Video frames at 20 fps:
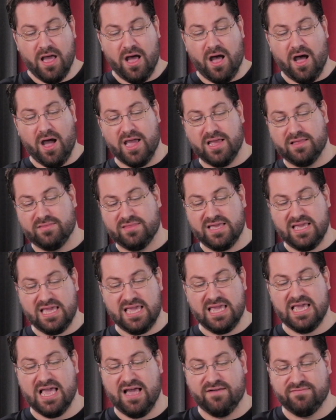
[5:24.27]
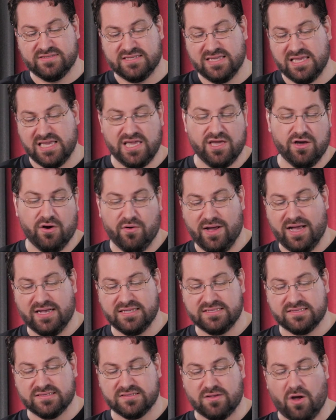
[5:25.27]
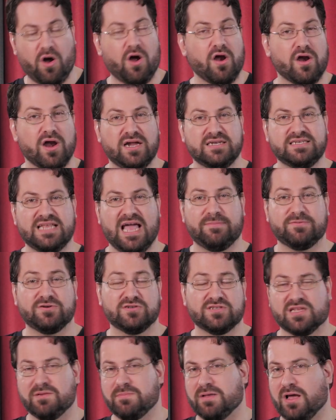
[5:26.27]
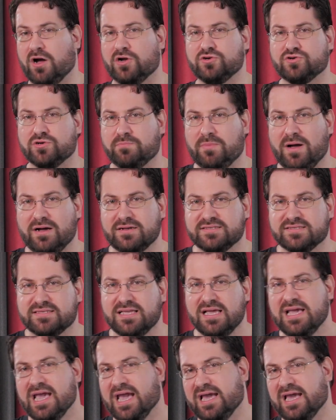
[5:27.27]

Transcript: The EF to EOS R adapter is going to be $100,